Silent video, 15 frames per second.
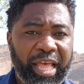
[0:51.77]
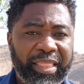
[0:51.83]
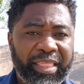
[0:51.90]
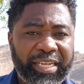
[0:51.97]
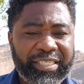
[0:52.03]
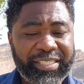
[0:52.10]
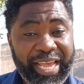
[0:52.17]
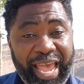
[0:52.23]

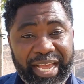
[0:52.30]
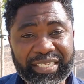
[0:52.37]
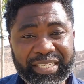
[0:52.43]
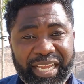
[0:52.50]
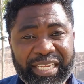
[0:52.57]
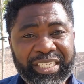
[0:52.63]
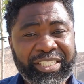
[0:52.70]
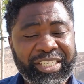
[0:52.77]
the text
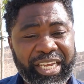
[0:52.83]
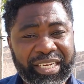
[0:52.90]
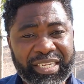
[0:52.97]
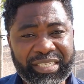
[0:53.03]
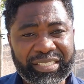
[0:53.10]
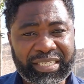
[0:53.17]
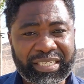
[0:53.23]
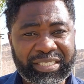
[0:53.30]
in
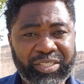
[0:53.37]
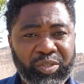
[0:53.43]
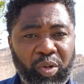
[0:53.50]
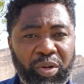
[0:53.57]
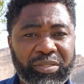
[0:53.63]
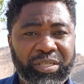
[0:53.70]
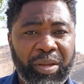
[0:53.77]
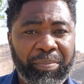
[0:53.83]
Genesis
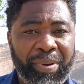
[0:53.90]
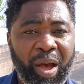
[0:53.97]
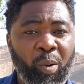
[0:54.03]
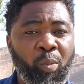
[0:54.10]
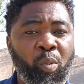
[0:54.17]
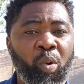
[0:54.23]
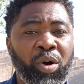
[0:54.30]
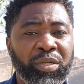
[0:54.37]
talks
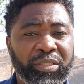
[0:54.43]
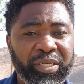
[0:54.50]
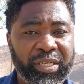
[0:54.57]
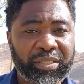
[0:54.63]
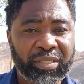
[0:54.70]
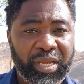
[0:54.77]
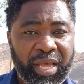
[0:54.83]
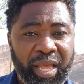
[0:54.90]
about
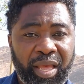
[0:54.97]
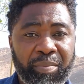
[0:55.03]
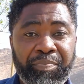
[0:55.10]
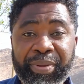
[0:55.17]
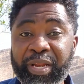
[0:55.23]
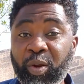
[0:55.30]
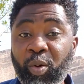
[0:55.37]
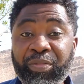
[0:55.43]
waters
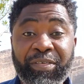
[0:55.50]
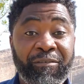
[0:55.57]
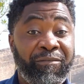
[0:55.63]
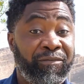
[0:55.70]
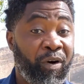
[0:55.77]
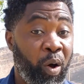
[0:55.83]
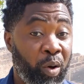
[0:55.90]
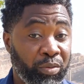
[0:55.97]
below the
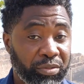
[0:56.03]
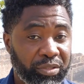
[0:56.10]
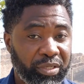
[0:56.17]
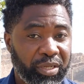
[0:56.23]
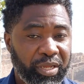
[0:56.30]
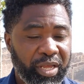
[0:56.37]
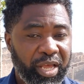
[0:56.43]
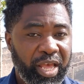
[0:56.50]
vault
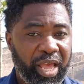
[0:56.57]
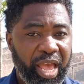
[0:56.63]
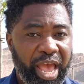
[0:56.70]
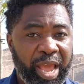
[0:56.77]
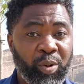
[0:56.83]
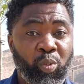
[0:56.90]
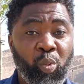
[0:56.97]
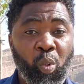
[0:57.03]

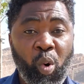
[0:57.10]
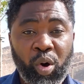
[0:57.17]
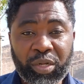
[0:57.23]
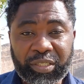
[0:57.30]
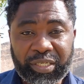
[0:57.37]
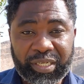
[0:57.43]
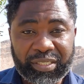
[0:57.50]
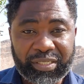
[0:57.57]
and
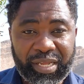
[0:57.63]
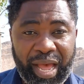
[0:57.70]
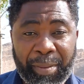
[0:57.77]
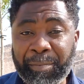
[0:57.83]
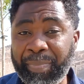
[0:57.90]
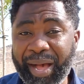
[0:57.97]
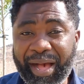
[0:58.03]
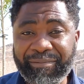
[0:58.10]
waters
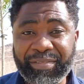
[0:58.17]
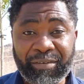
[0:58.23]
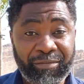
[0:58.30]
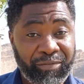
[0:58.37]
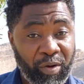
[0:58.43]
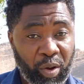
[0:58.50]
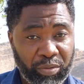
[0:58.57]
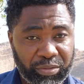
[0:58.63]
above the
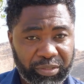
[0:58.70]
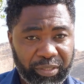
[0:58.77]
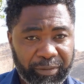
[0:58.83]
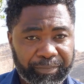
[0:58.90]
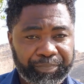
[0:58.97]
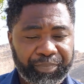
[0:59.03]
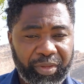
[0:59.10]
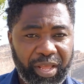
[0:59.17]
vault.
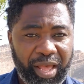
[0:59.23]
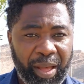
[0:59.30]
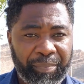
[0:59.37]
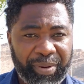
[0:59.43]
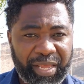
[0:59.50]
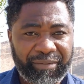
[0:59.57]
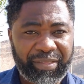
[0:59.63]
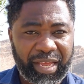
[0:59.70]
I
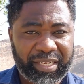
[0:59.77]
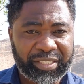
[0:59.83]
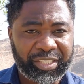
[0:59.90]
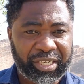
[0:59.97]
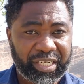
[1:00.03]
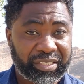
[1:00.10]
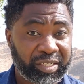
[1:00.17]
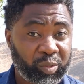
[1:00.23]
believe that is
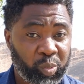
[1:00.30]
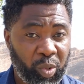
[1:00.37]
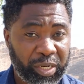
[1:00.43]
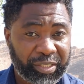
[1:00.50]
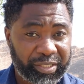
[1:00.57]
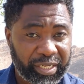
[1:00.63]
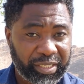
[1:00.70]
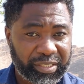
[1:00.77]
Genesis
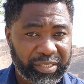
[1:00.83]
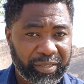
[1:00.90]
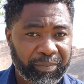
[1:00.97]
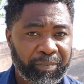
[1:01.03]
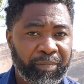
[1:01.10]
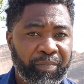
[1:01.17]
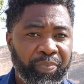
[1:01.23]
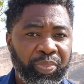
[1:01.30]
1:6.
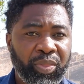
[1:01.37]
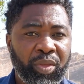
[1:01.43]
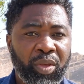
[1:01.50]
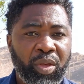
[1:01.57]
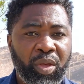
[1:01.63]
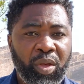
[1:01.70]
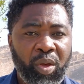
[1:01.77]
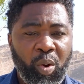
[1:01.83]

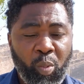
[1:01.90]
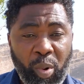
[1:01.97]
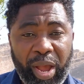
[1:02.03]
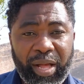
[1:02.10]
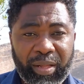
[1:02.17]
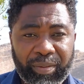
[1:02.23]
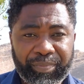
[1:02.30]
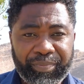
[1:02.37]

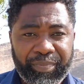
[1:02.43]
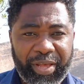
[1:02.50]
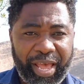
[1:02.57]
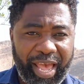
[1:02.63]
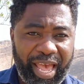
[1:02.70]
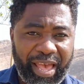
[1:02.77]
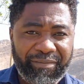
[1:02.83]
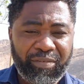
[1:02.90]
Well,
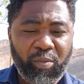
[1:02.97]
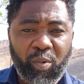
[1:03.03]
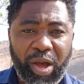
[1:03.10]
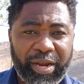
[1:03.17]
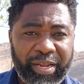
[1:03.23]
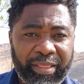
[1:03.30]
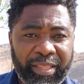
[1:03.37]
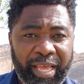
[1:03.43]

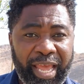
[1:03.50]
everyone in the